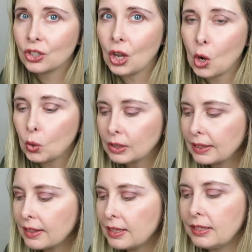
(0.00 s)
So
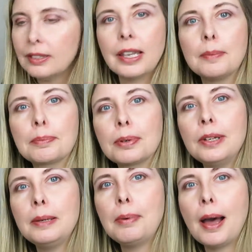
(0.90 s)
this is a
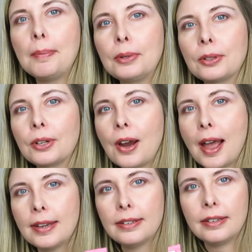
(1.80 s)
pretty popular
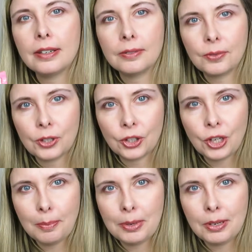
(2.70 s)
idea for a
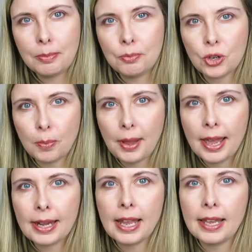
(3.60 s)
chip in
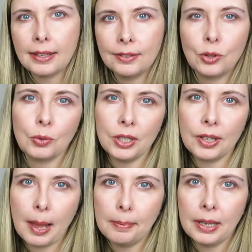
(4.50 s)
Japan, and the
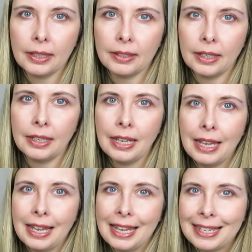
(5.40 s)
reason I picked it
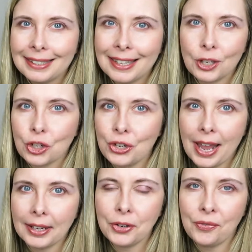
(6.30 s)
is that you're
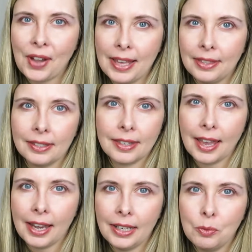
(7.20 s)
not going to find this
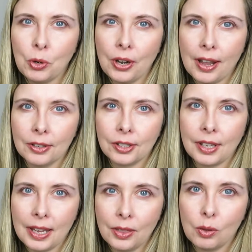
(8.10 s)
anywhere
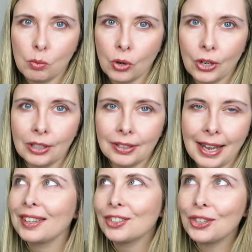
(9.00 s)
else in the world.
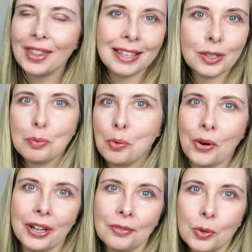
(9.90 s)
So that's the
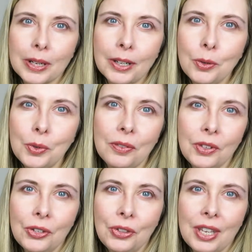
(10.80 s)
point. If we're going to
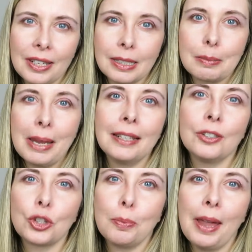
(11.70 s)
review things made
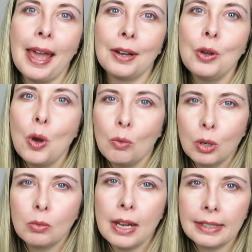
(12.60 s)
in Japan,
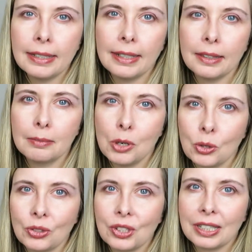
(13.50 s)
we want to get the
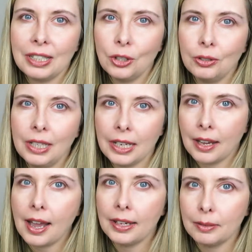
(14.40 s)
most
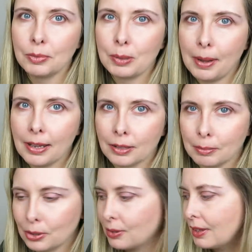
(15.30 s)
unique items
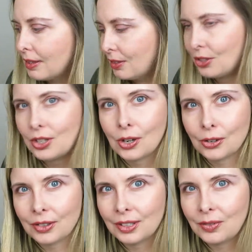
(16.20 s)
possible.
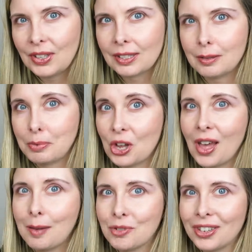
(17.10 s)
So this fits the
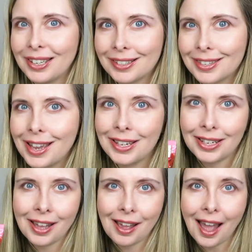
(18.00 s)
bill. I'm really
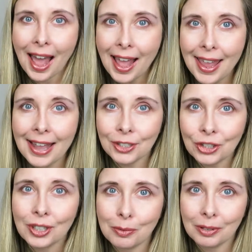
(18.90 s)
excited. I
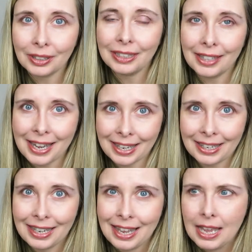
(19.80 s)
actually really
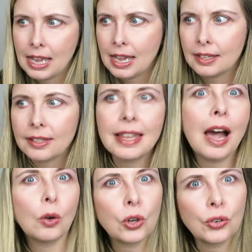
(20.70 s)
like
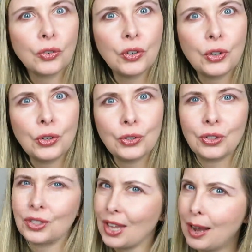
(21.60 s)
sour
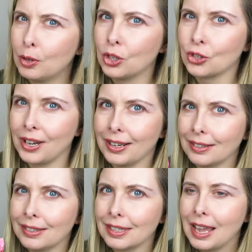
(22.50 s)
foods, sour
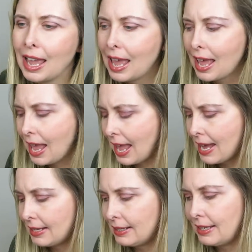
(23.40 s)
drinks,
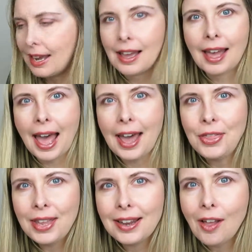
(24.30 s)
and I
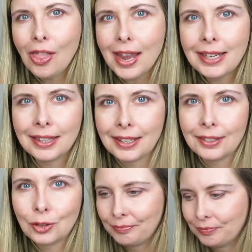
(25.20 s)
think I'll like these.